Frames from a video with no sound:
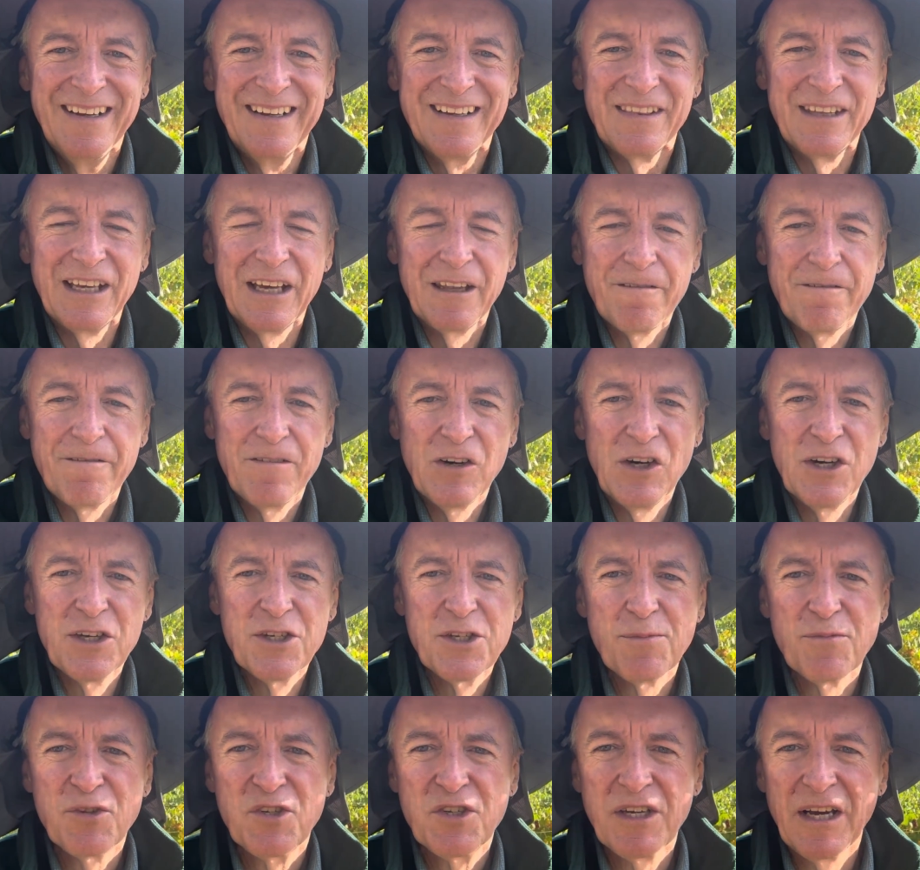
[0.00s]
Now, the vines
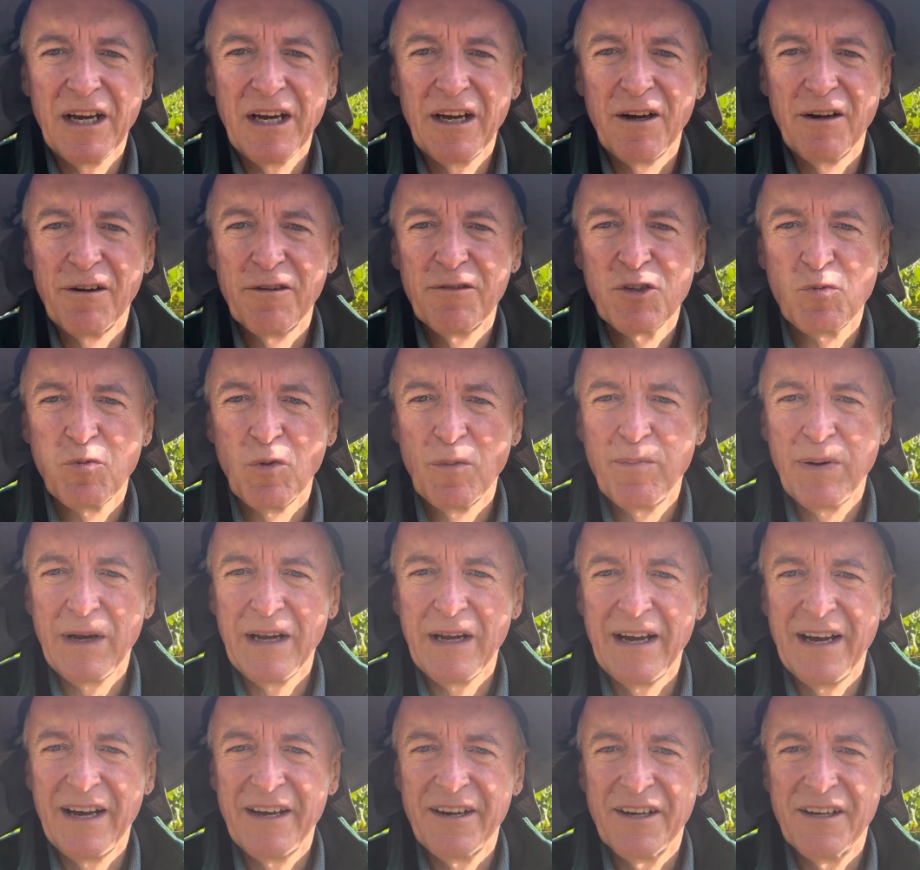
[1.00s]
themselves were
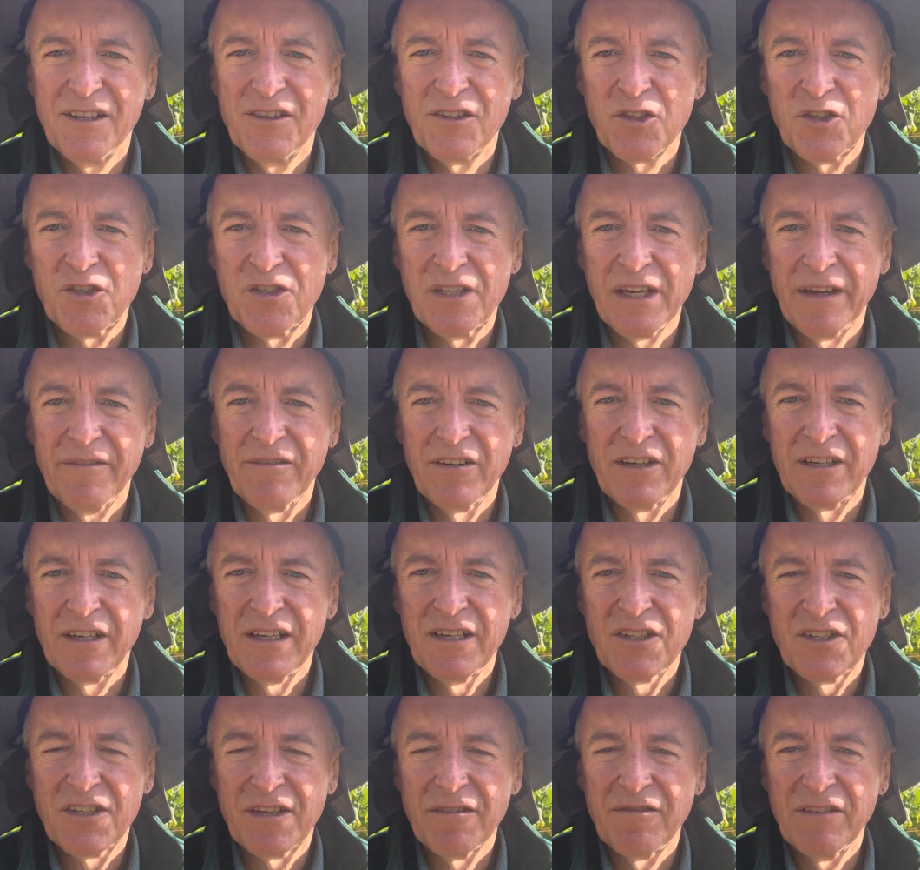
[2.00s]
planted in the
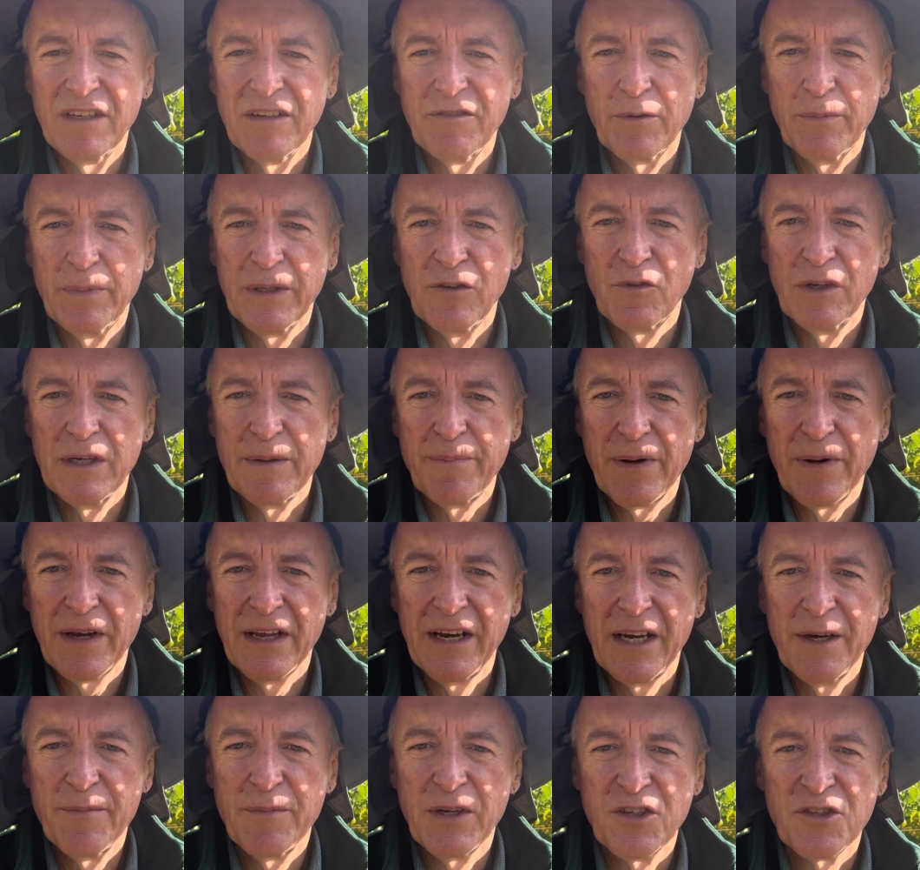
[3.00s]
70s. They've never been
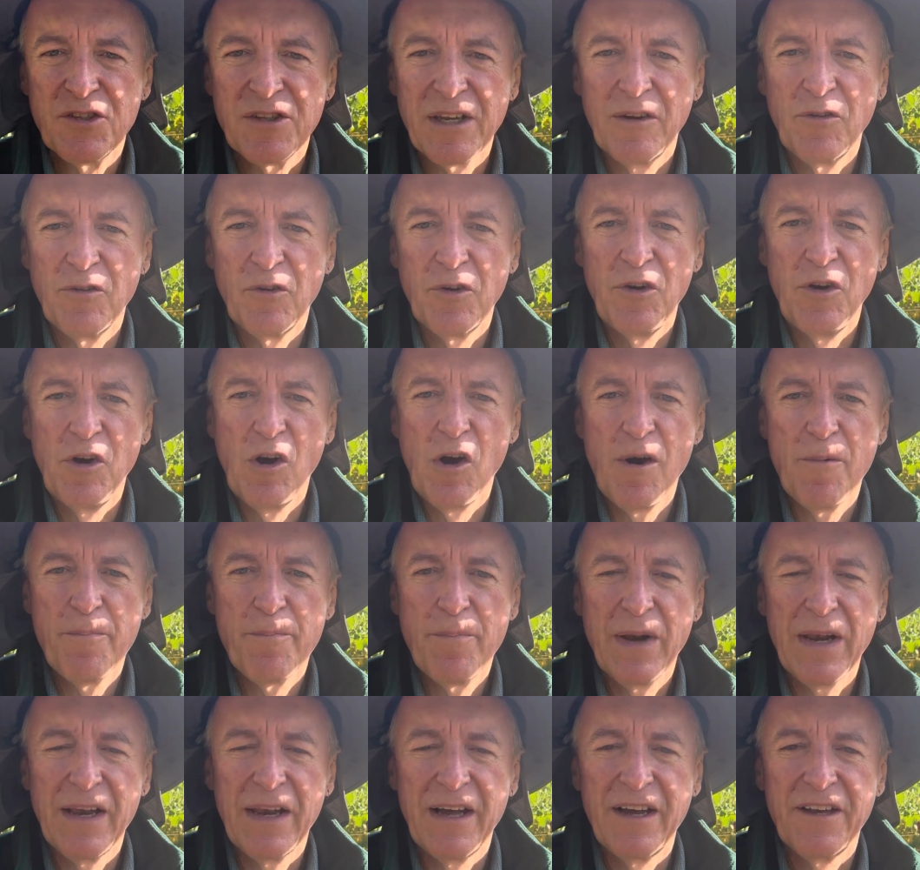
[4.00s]
replanted because they were not
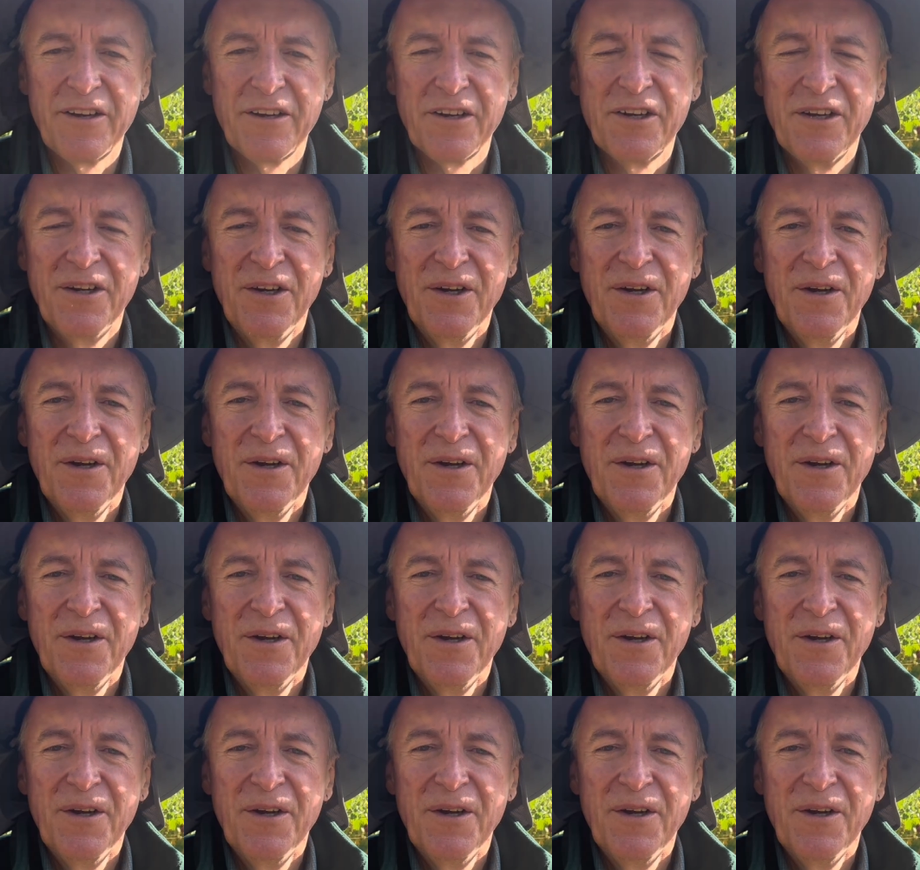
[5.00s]
planted.